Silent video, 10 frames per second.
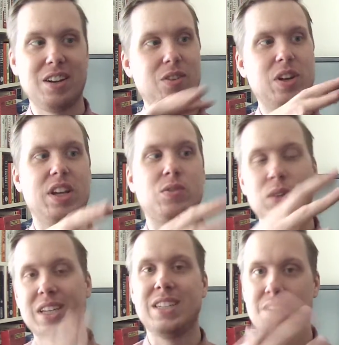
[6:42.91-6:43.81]
It's
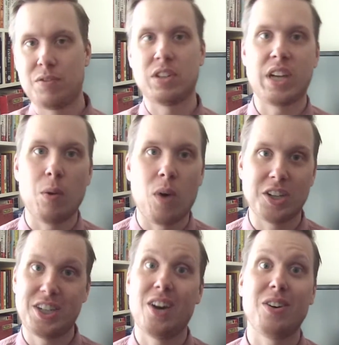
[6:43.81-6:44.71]
really easy for it to get
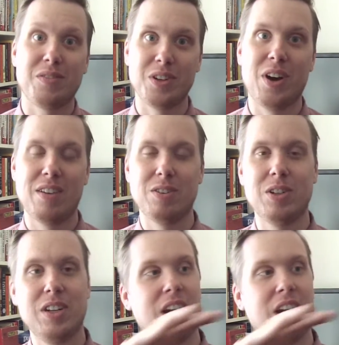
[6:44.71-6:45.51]
washed out if you don't have a hood.